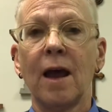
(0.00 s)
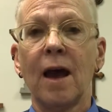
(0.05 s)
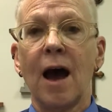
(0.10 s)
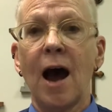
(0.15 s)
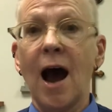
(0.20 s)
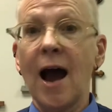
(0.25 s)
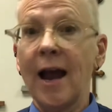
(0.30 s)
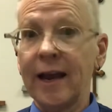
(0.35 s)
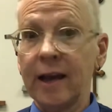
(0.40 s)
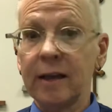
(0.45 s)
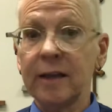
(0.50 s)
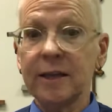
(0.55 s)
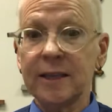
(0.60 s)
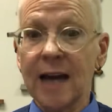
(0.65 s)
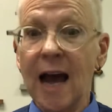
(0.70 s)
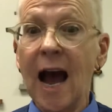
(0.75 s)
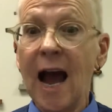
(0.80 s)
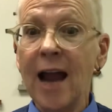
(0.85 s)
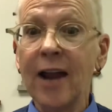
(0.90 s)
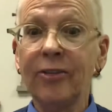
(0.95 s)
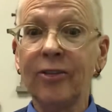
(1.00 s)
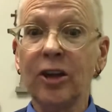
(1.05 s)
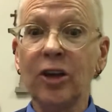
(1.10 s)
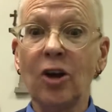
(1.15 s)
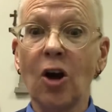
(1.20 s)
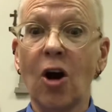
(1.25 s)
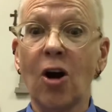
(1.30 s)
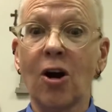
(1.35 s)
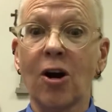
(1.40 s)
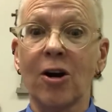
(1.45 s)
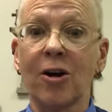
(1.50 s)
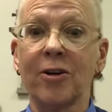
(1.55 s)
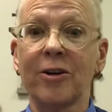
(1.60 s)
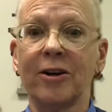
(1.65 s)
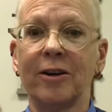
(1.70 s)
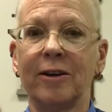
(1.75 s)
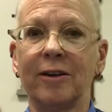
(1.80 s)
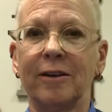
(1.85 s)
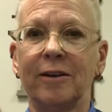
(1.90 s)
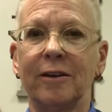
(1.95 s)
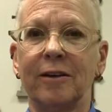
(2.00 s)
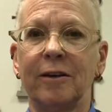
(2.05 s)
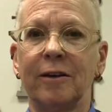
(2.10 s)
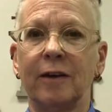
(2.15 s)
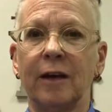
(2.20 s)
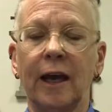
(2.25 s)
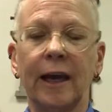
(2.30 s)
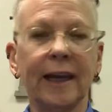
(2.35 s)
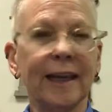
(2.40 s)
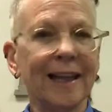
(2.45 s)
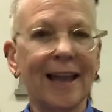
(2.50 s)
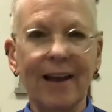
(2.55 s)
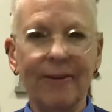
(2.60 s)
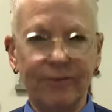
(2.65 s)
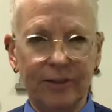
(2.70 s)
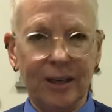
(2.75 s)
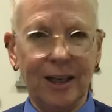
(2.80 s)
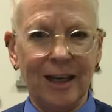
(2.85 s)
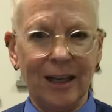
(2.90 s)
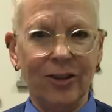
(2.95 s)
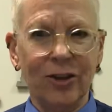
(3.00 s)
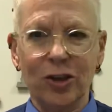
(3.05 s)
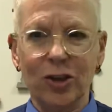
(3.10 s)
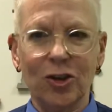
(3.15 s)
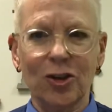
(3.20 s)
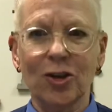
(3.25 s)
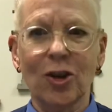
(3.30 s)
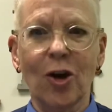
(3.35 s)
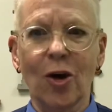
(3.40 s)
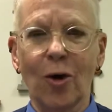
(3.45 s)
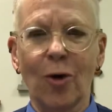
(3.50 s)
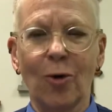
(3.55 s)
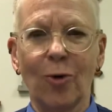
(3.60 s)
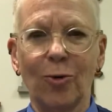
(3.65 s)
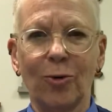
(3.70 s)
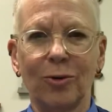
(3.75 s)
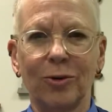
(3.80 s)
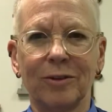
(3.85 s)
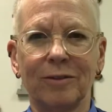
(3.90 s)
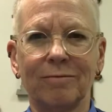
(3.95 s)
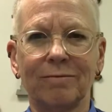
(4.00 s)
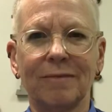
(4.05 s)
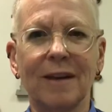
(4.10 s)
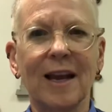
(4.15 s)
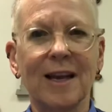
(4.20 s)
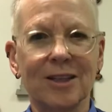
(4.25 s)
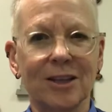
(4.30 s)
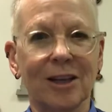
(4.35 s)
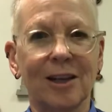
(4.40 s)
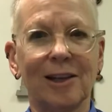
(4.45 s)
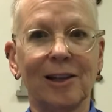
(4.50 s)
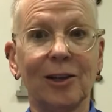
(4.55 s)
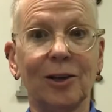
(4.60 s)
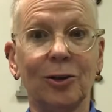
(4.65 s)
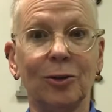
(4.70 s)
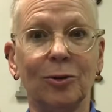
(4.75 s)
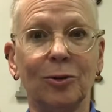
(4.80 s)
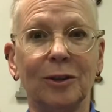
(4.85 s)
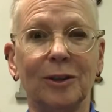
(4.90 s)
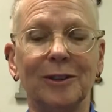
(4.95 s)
I untied the yarn and left it in the snow as a clue.